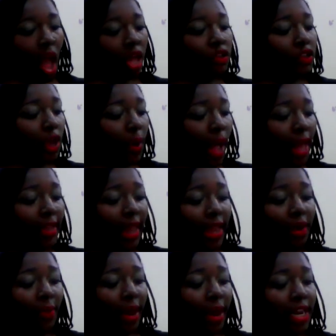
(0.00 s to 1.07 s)
So I like
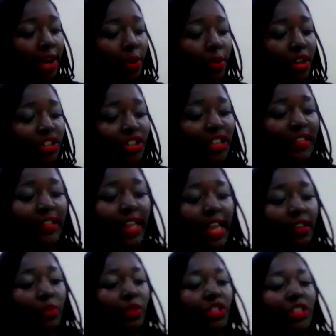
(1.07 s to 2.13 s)
right here what she
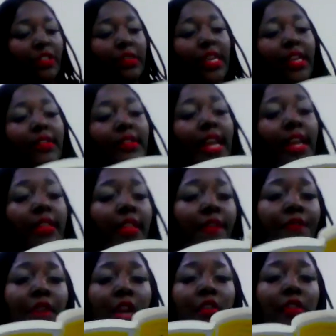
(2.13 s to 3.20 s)
says when she says take the
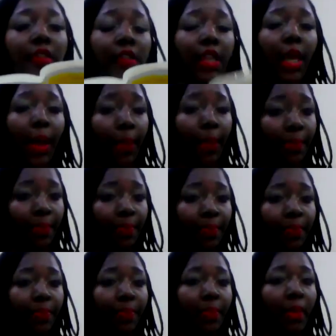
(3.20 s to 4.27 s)
first step.
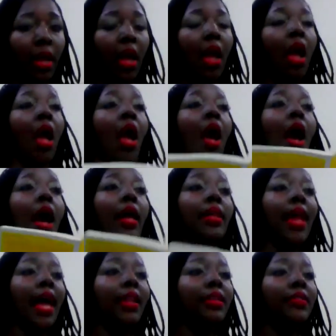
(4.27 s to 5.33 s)
A
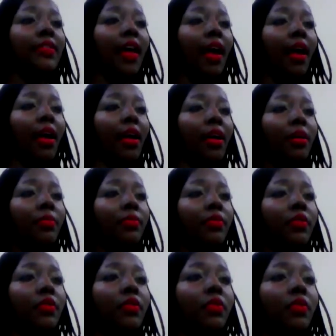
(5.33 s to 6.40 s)
lot of times
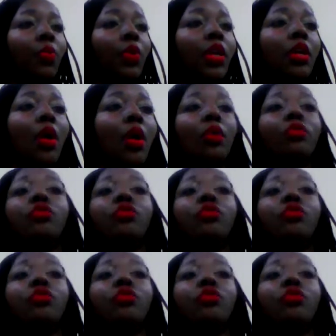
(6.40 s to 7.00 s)
we go